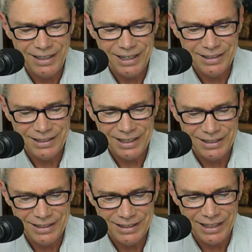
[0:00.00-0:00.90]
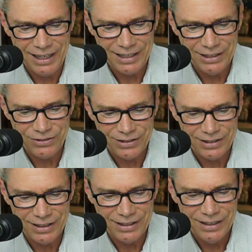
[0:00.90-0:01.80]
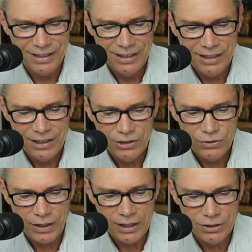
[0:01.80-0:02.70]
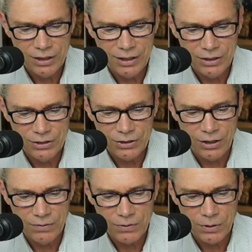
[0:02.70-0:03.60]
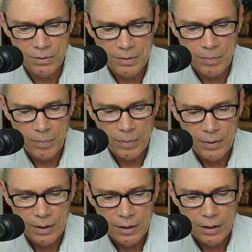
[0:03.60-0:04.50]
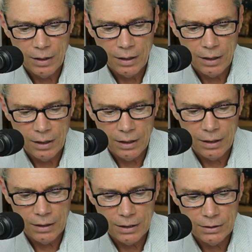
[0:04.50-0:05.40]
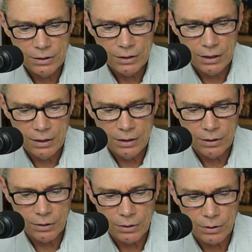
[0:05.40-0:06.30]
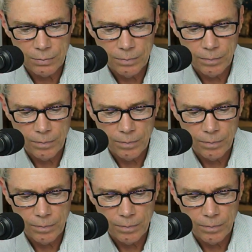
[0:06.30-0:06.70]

Lance says he's not interested in trashy Larry's offer. Uh, let's see here.